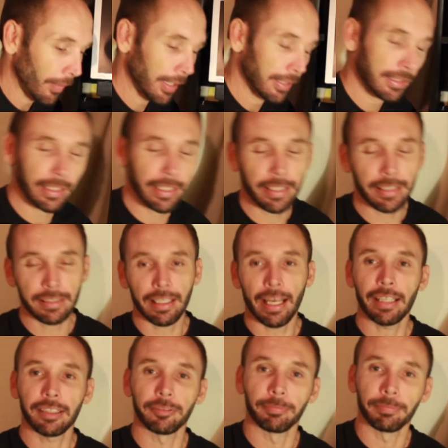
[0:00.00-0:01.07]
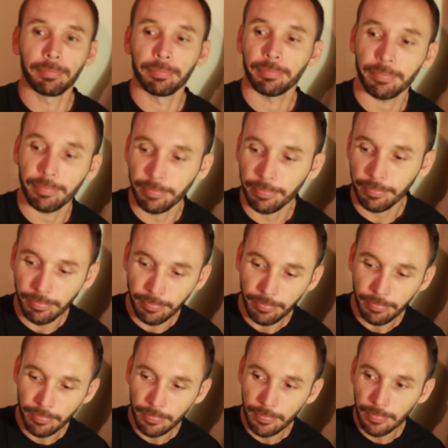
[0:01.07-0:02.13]
Sega Saturn.
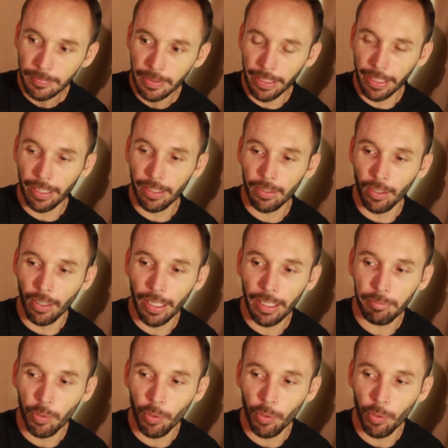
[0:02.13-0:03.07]
Now, I have